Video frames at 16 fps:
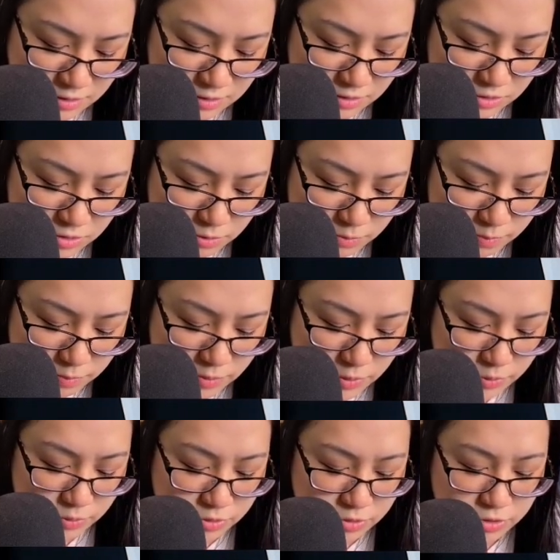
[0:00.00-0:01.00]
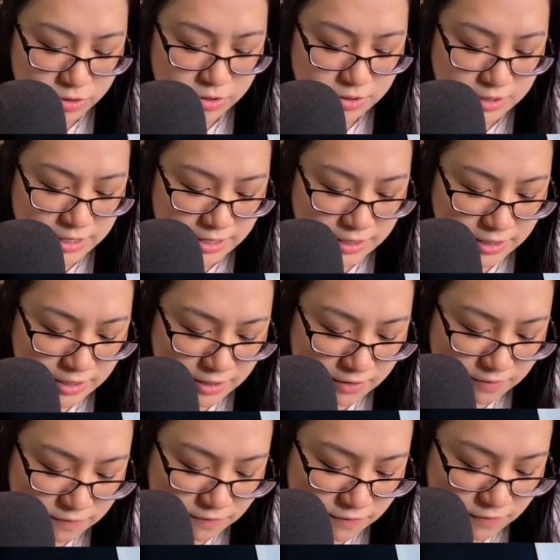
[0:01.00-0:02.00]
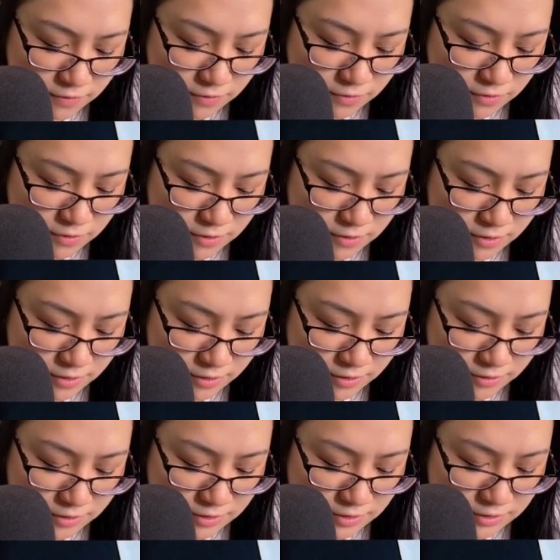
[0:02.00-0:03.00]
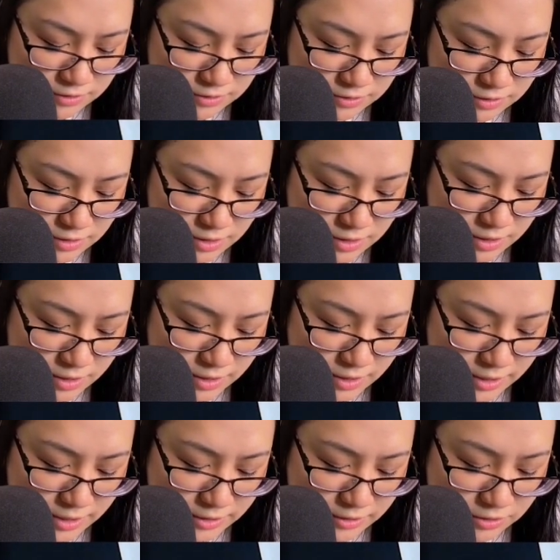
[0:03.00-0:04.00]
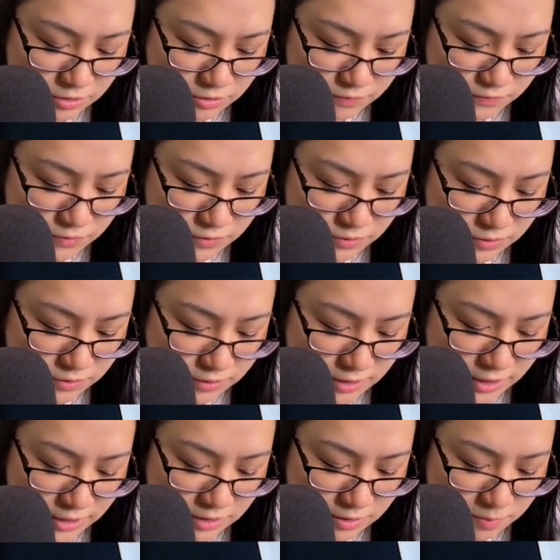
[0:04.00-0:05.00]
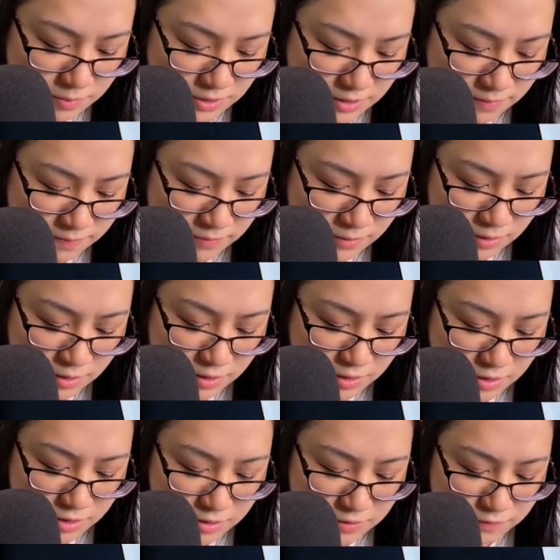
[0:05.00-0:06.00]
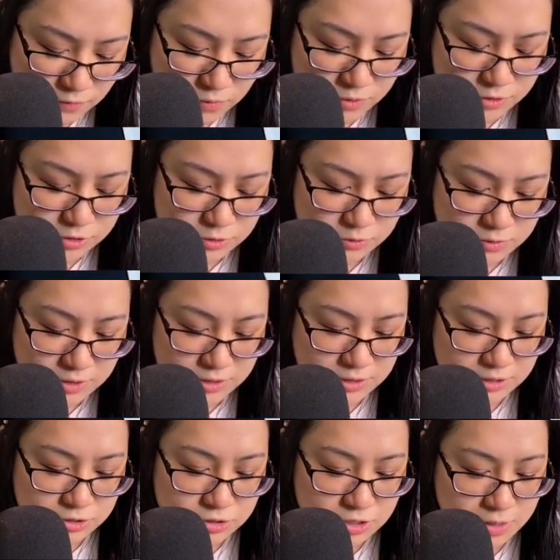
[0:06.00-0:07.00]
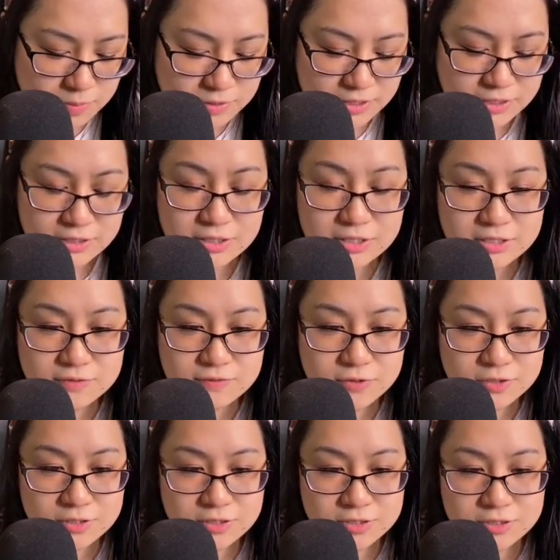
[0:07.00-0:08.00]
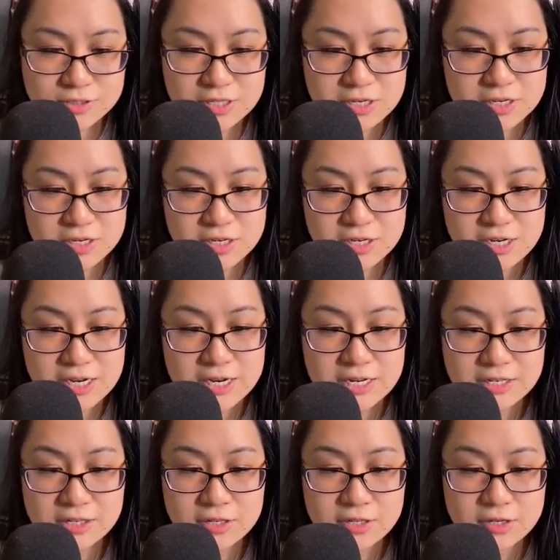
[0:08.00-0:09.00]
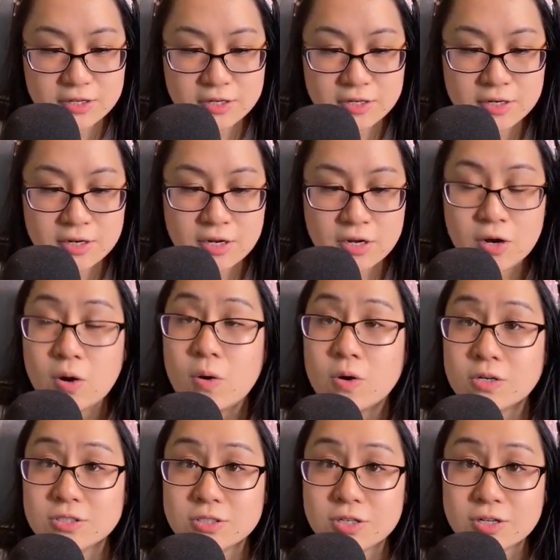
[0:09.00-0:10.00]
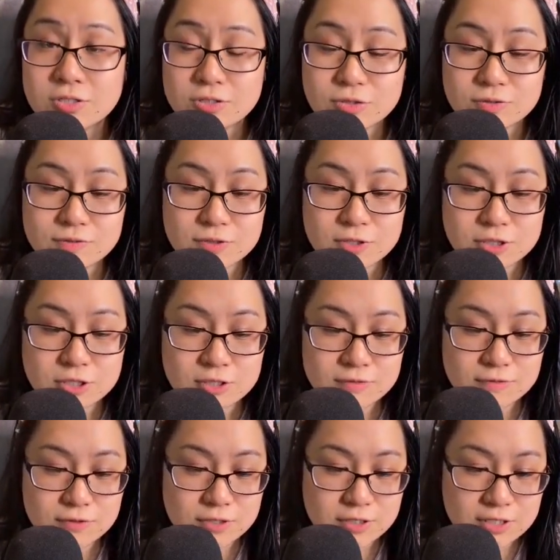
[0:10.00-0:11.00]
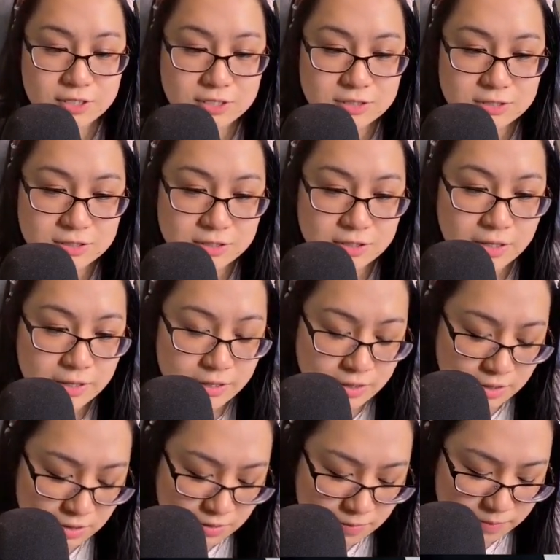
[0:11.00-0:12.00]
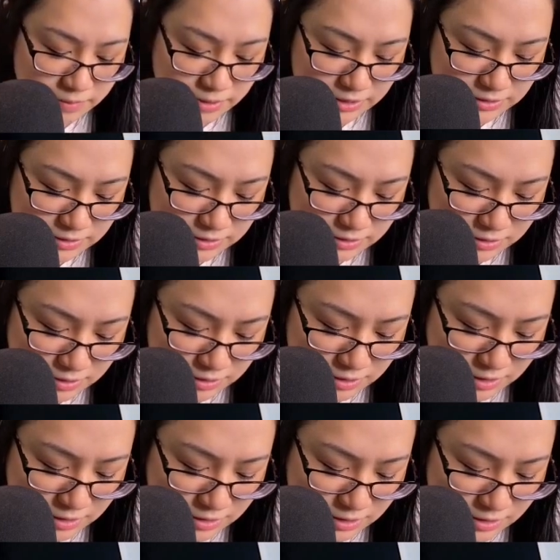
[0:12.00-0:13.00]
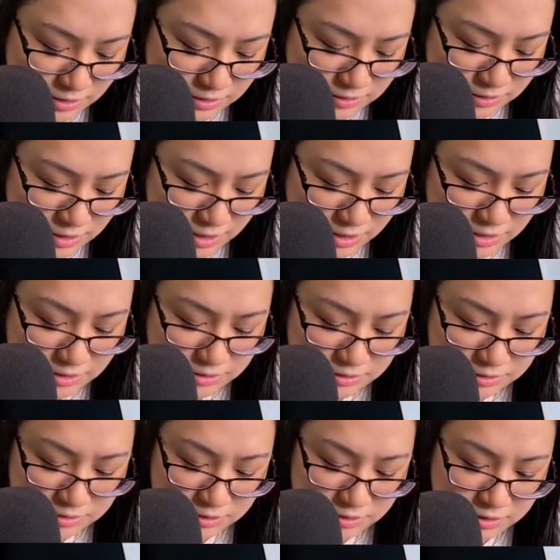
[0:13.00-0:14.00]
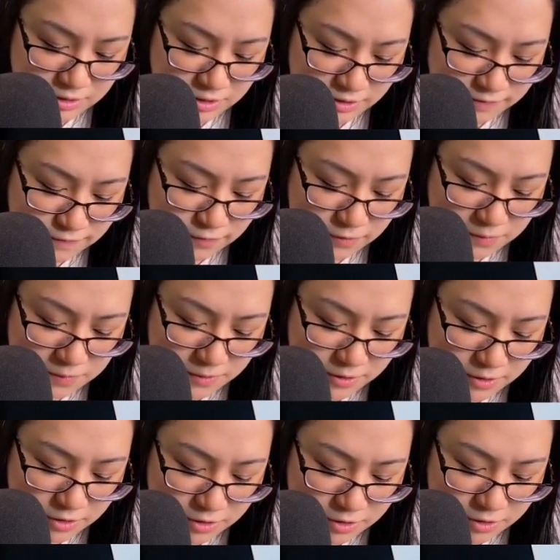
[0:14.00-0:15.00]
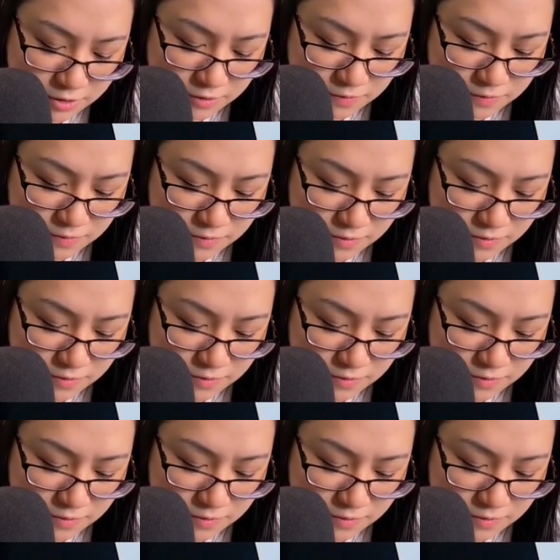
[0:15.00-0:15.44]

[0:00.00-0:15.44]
they're both negative on this interval A to B. And of course you can extrapolate this for the C to D and the horizontal version for this. But But in this case, if we were to do